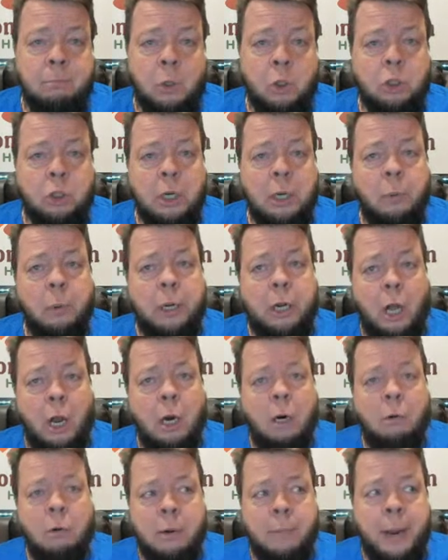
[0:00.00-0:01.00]
mostly we call
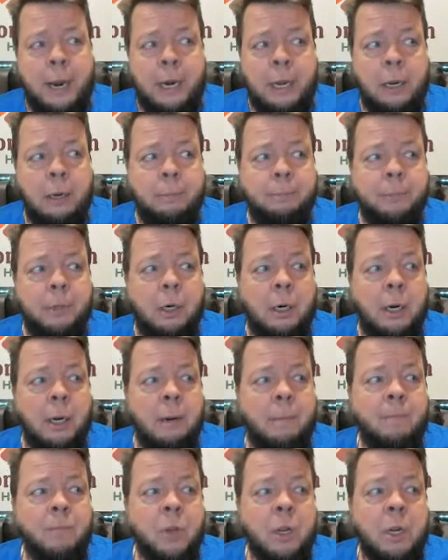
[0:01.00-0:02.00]
it Romania, all
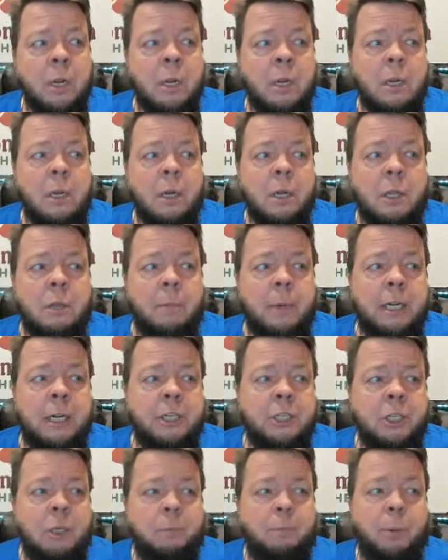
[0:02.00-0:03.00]
right? The
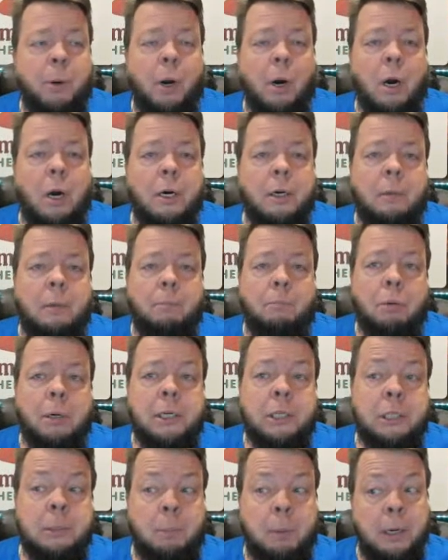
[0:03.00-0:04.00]
medicinal part,
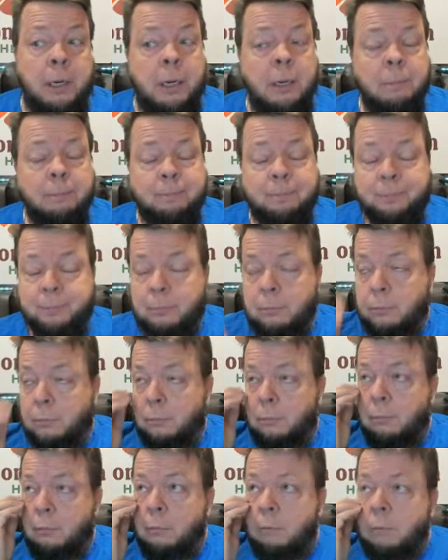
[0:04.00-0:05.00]
principally,
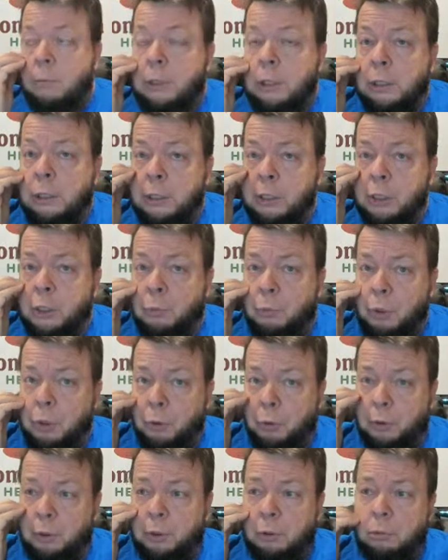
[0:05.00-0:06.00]
is the
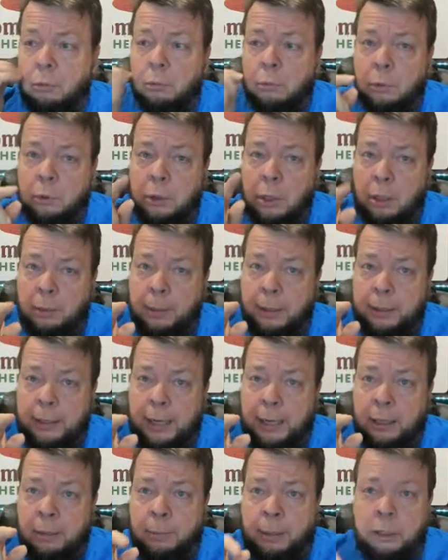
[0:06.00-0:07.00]
root We'll talk about
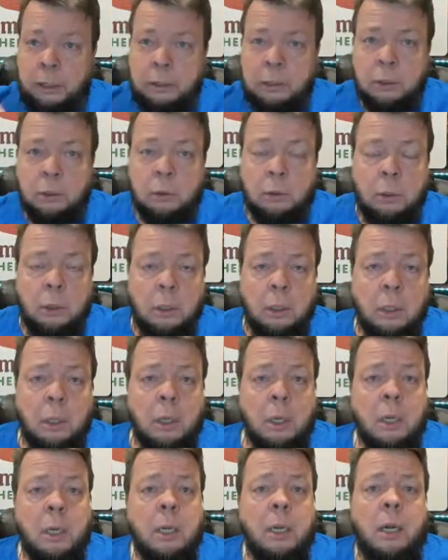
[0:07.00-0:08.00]
that in a minute too.
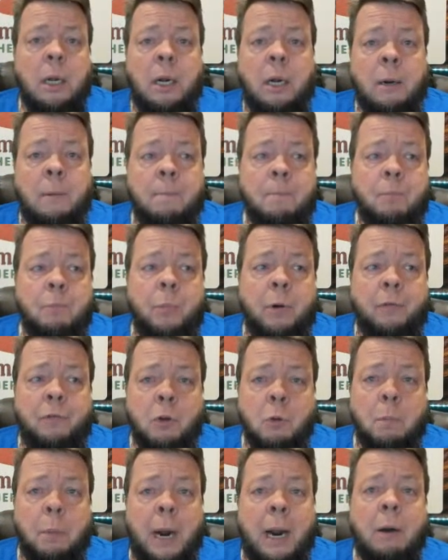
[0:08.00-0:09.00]
Um, if
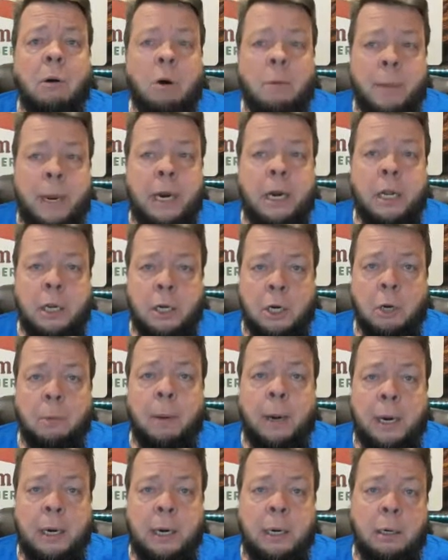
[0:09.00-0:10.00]
you buy Rehmannia, you're
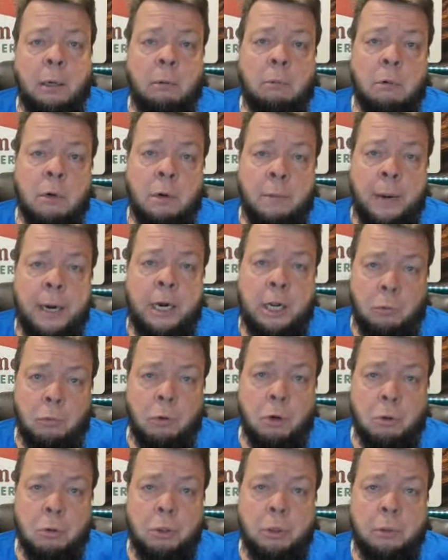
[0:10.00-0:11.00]
buying Rehmannia
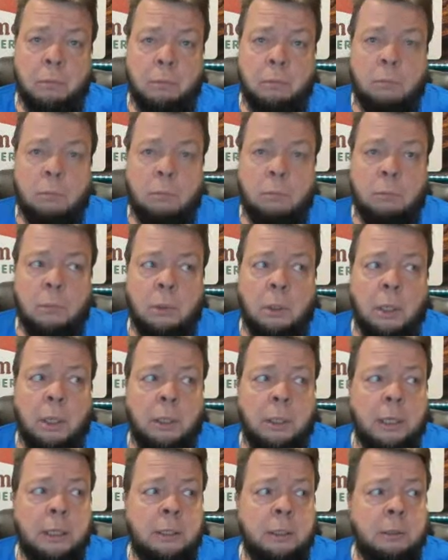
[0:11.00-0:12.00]
root. All
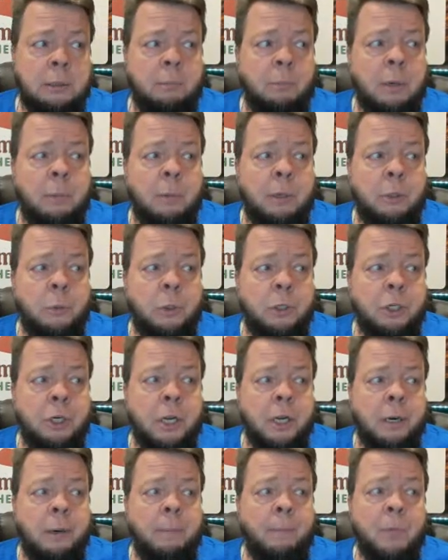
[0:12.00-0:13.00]
right, that's pretty much what you're
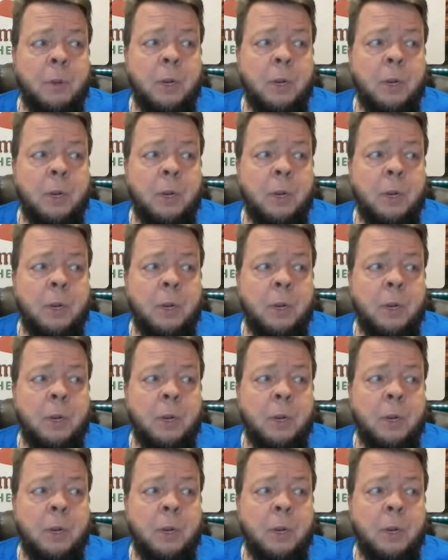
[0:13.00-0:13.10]
getting.